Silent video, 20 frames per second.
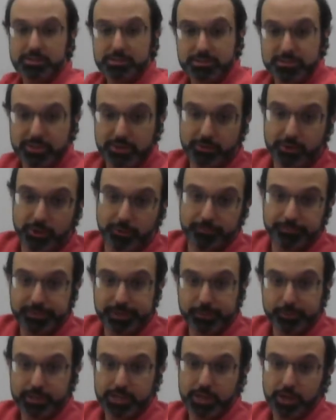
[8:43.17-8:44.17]
0.
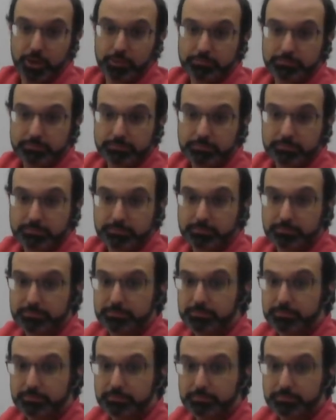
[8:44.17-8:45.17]
There we go.
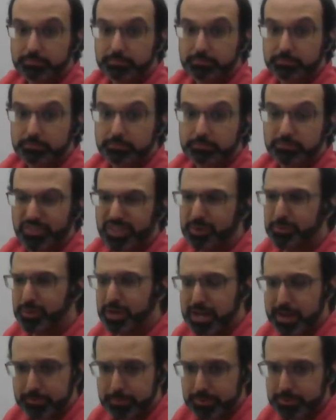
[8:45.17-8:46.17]
Then what
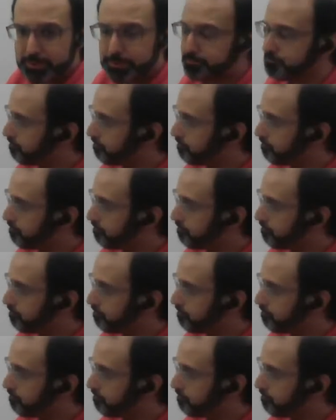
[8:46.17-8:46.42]
happens?